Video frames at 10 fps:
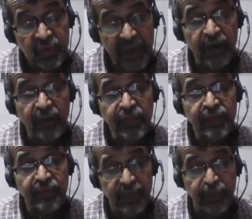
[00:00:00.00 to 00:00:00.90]
square
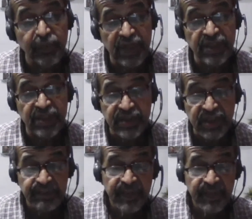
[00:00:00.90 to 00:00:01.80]
off before
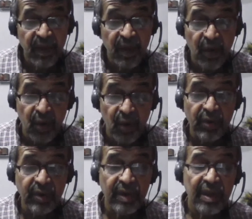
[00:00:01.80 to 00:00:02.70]
3:30,
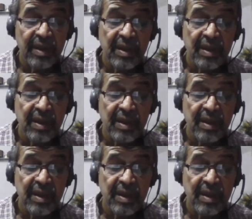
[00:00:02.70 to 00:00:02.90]
or